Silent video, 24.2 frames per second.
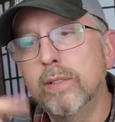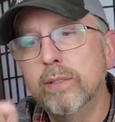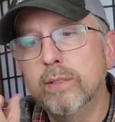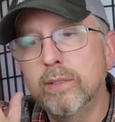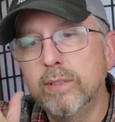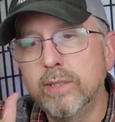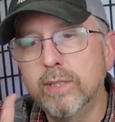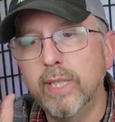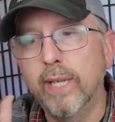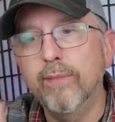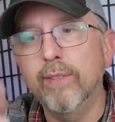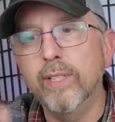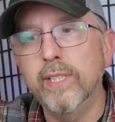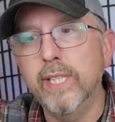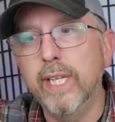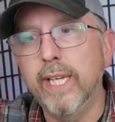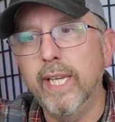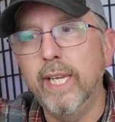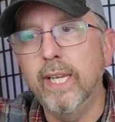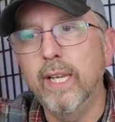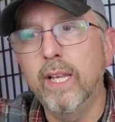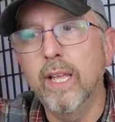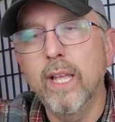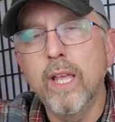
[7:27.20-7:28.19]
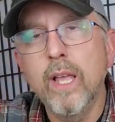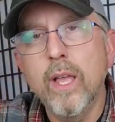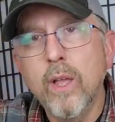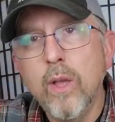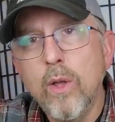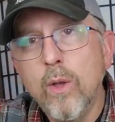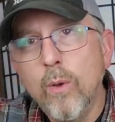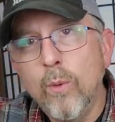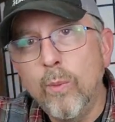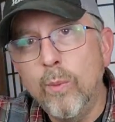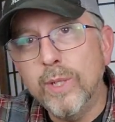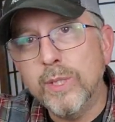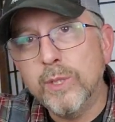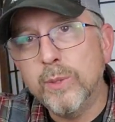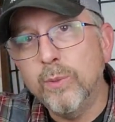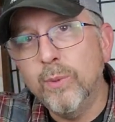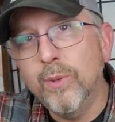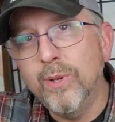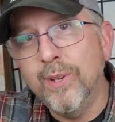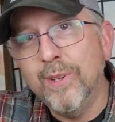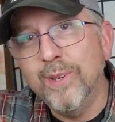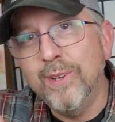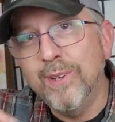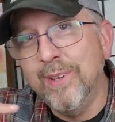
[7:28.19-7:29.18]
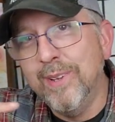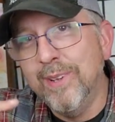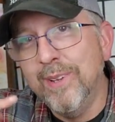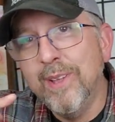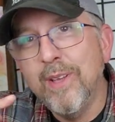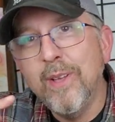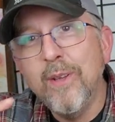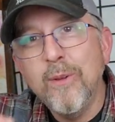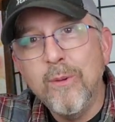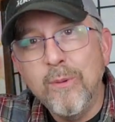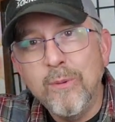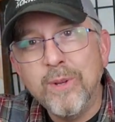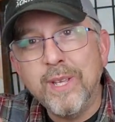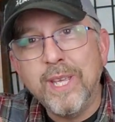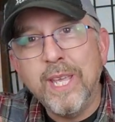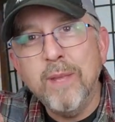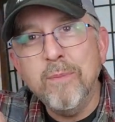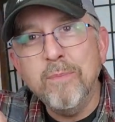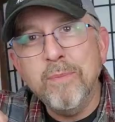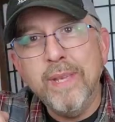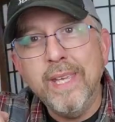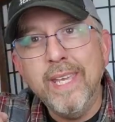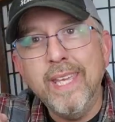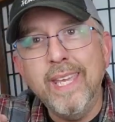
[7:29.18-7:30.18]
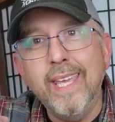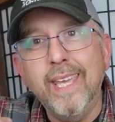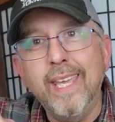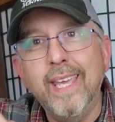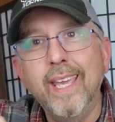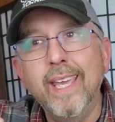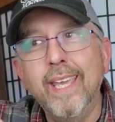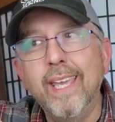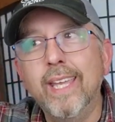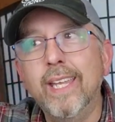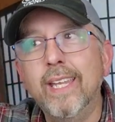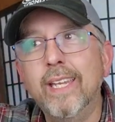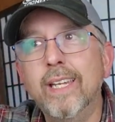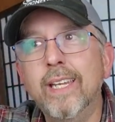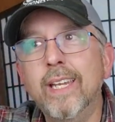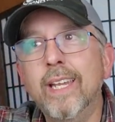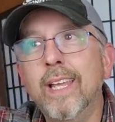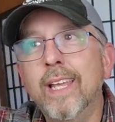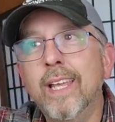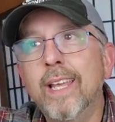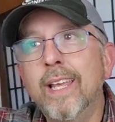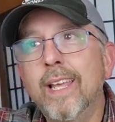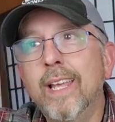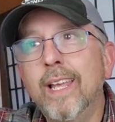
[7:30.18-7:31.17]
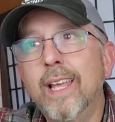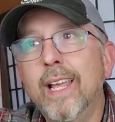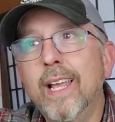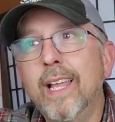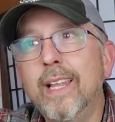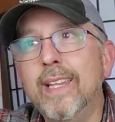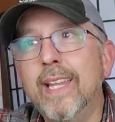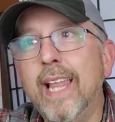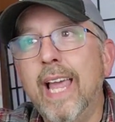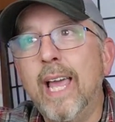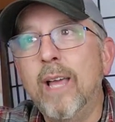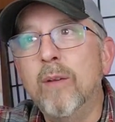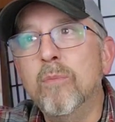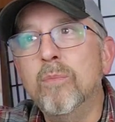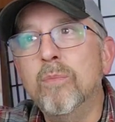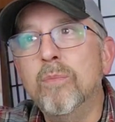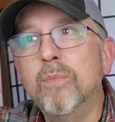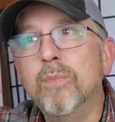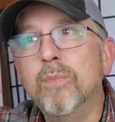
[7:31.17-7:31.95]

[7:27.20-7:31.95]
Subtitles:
17, which would get me in that